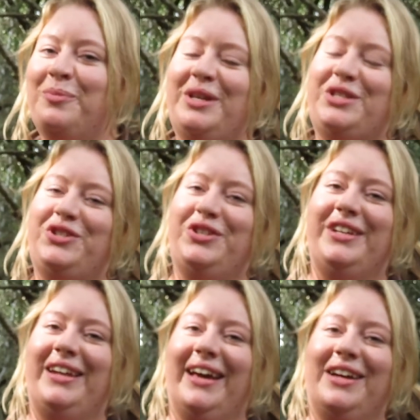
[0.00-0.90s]
Please tune
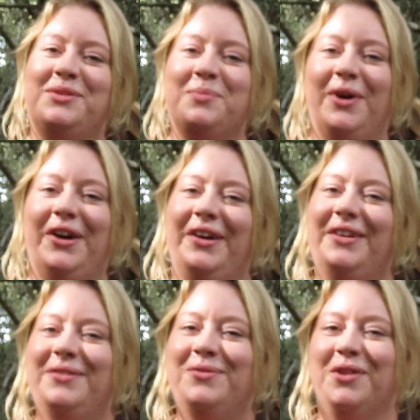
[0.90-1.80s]
in again
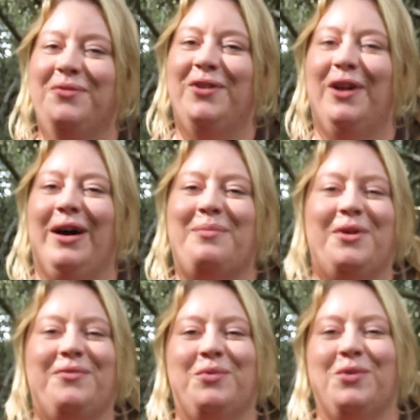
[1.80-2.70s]
tomorrow for the follow-up
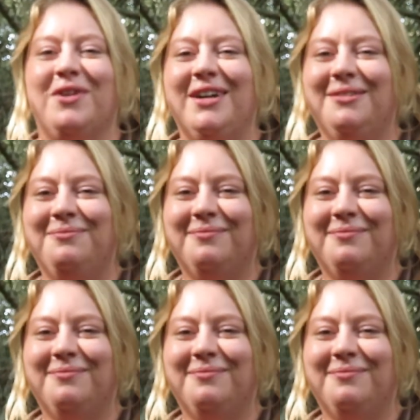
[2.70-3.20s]
of the walk.